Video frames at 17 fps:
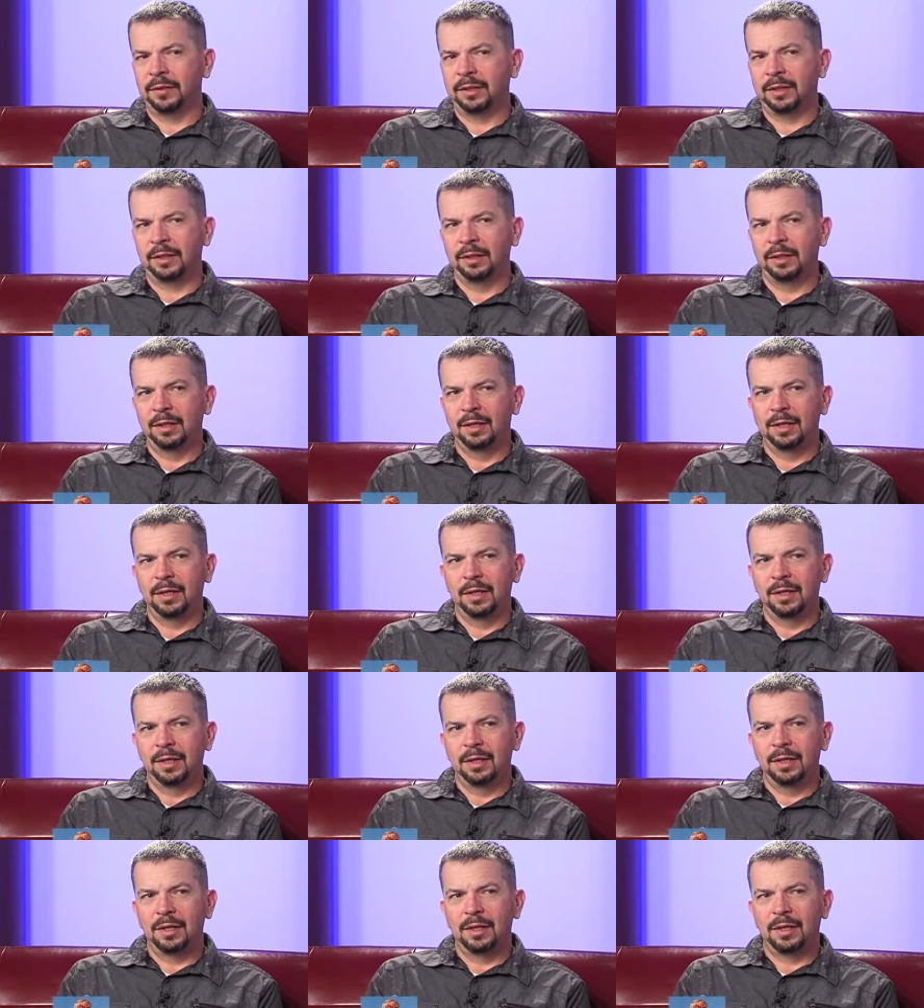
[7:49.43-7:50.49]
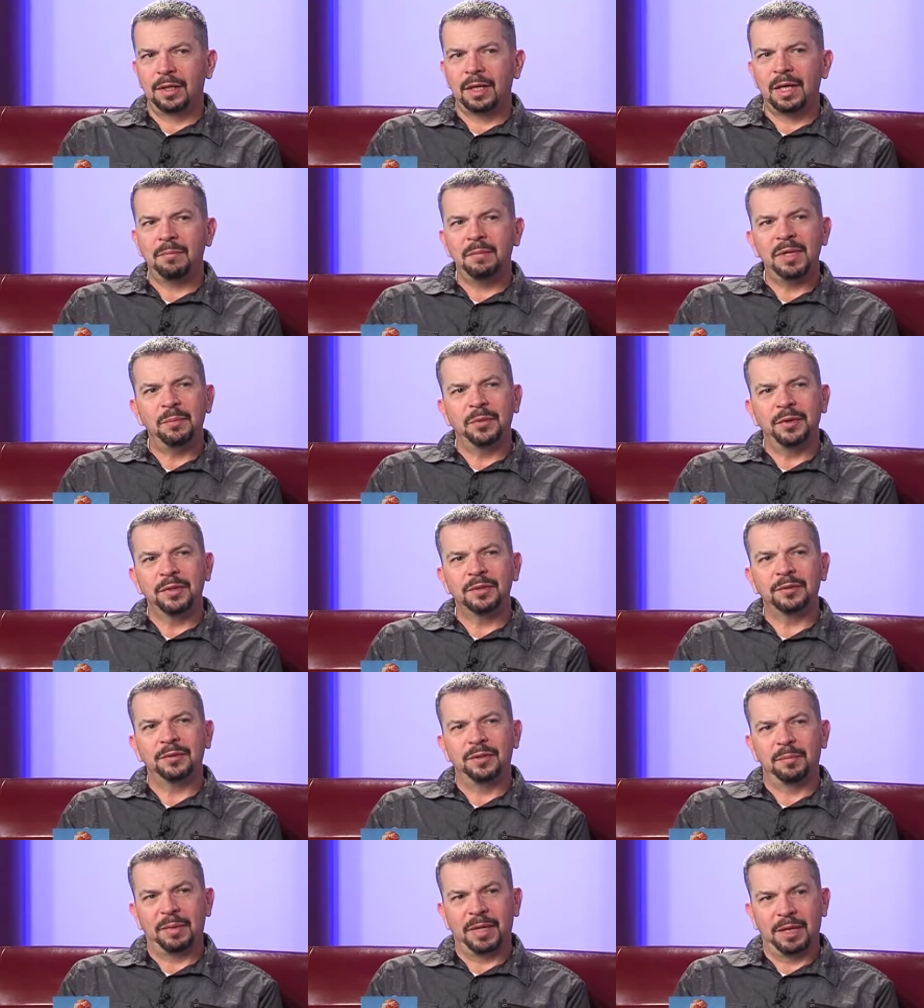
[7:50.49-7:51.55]
it. How many books are
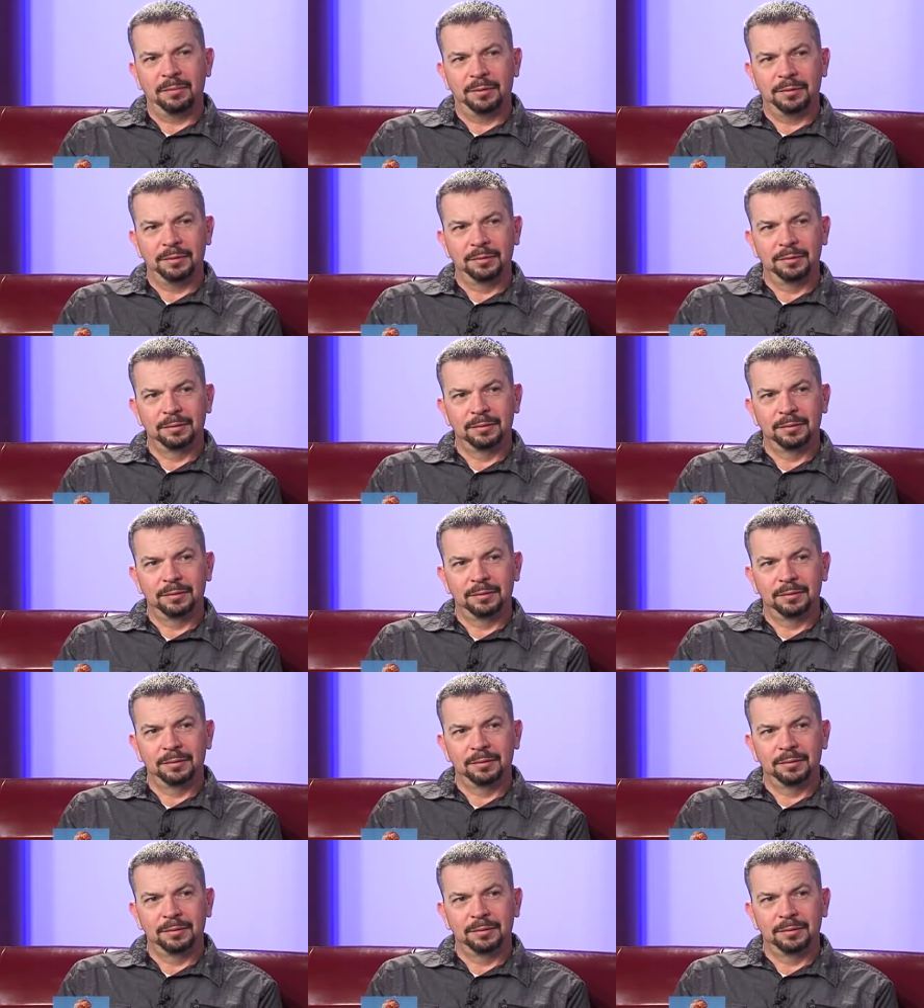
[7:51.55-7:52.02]
in the Bible?